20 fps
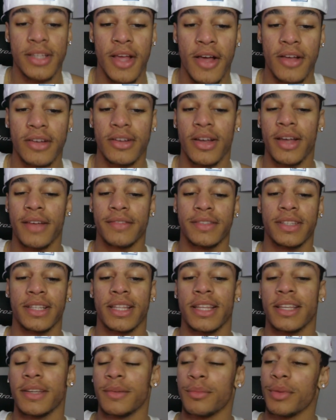Y'all gonna have to,
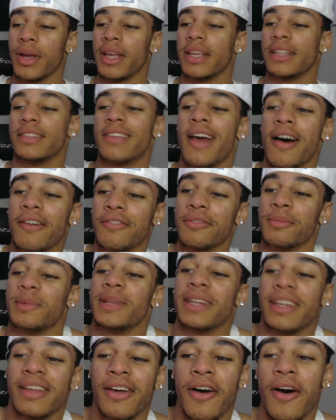like, break it down for me
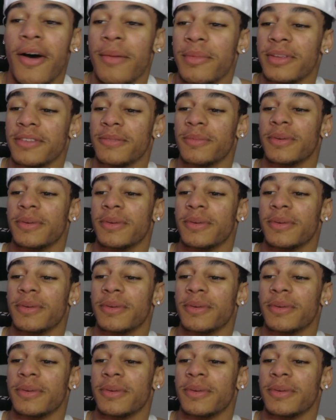in the comments,